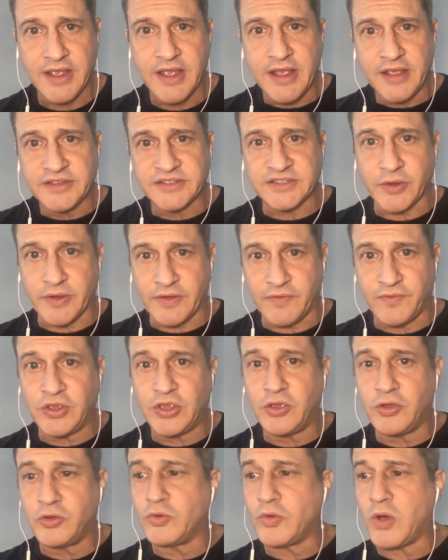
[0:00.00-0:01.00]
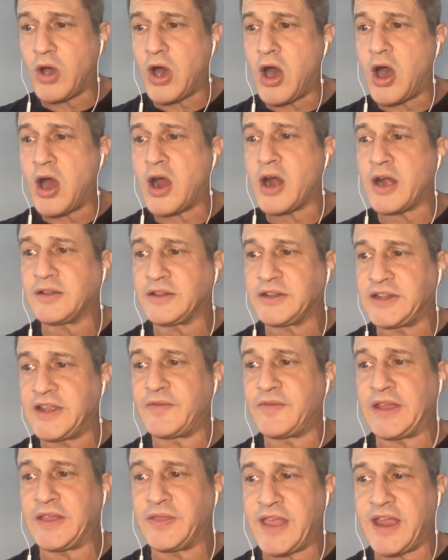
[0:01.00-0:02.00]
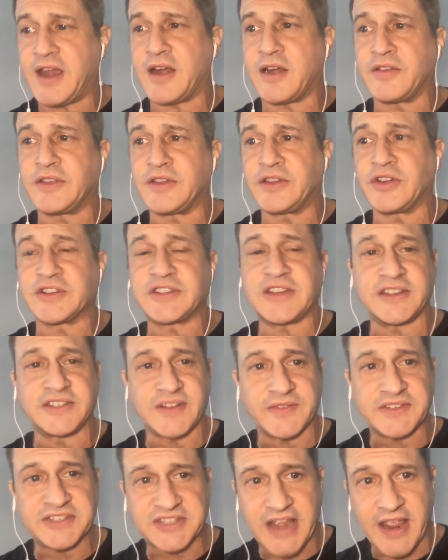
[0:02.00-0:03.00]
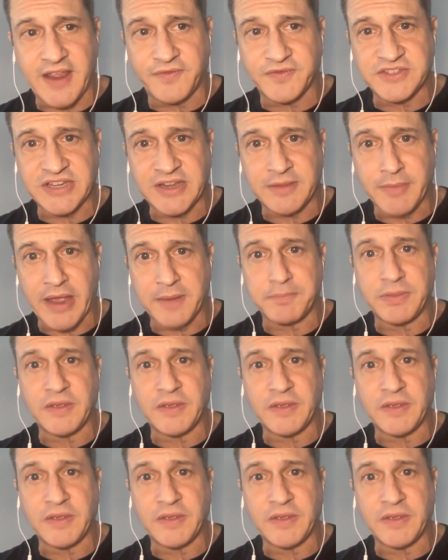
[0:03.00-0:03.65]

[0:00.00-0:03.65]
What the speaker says: So if you are living there, your sense of safety might